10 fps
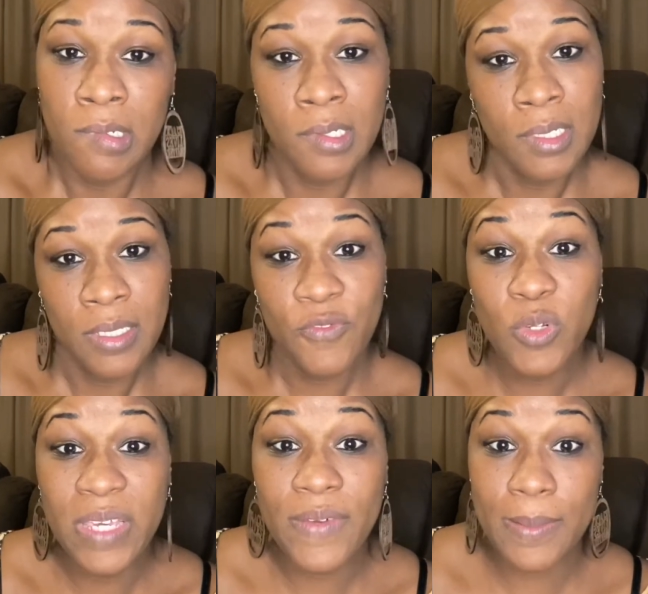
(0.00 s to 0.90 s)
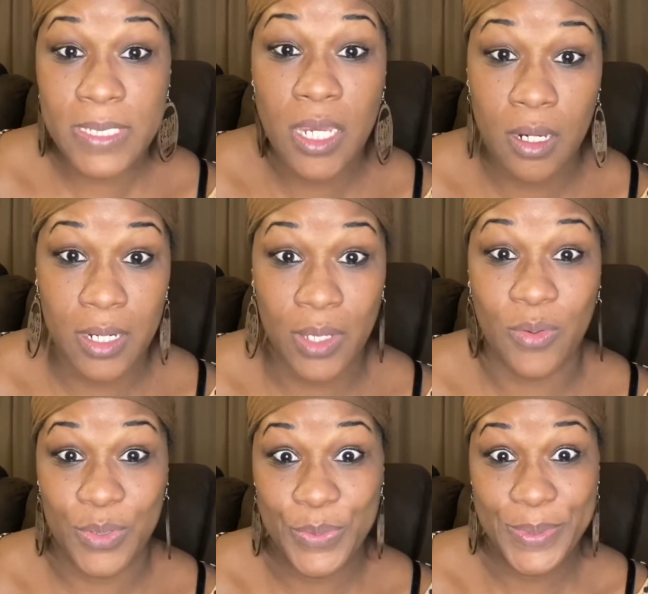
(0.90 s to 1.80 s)
if you leave it up to her, they're
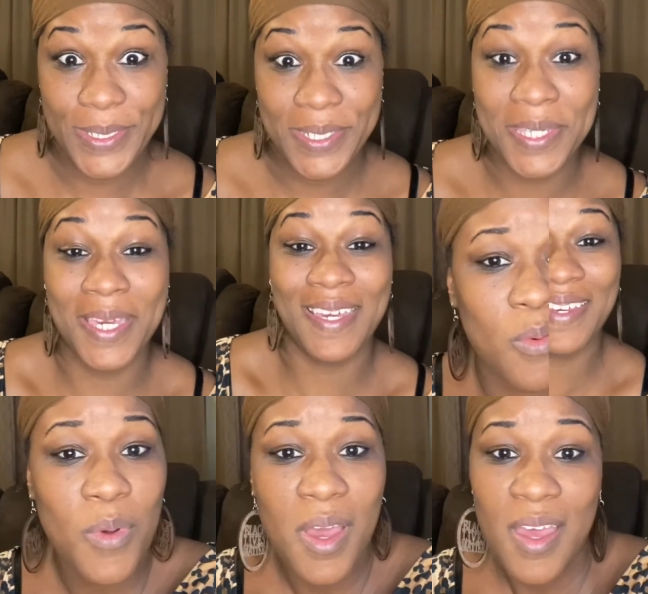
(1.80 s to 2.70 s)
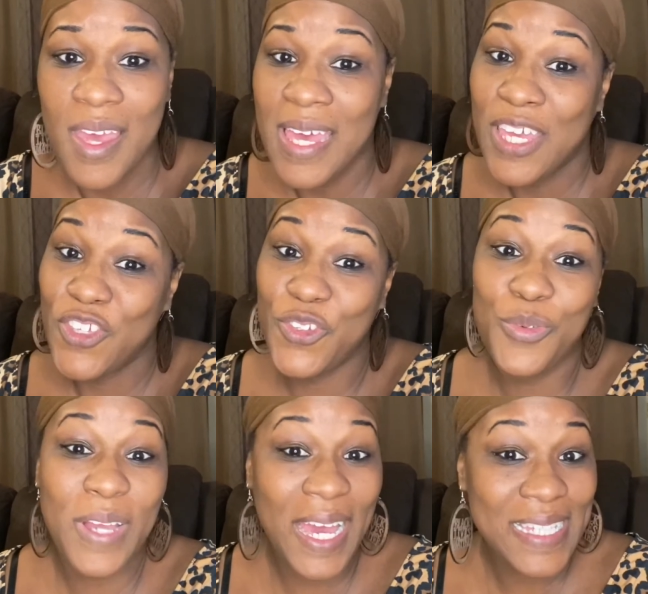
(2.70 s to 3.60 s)
going to do it. You
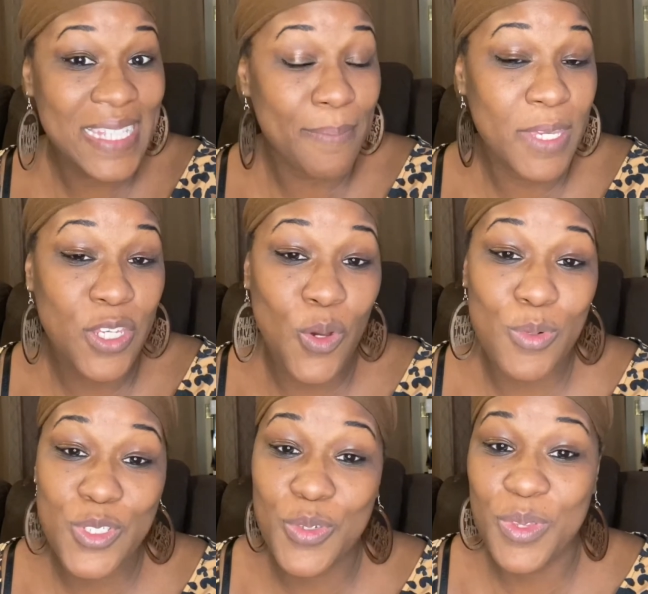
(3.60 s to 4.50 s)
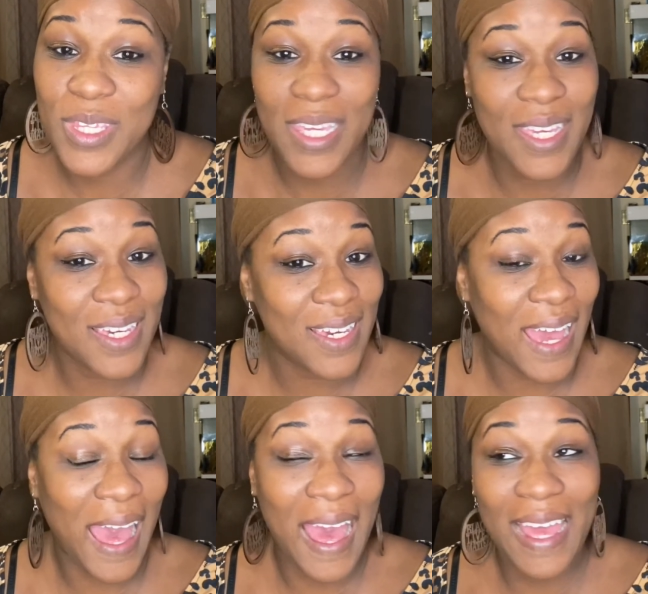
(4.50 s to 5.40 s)
guys let me know what you think.
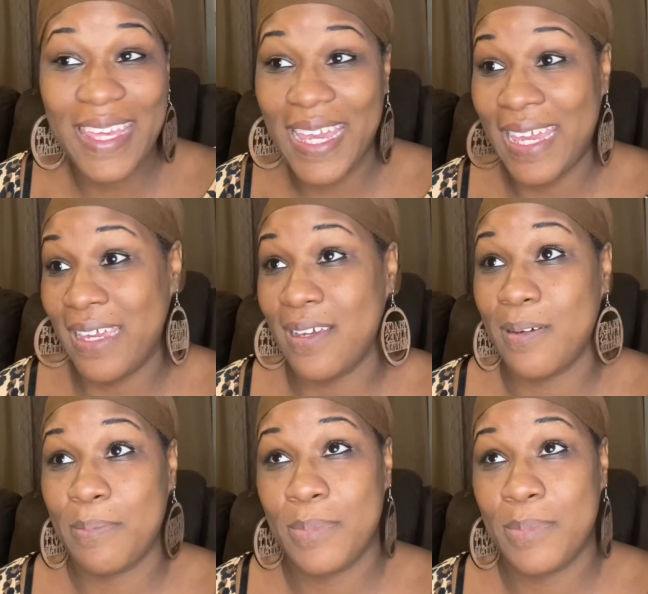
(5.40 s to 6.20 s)
I'm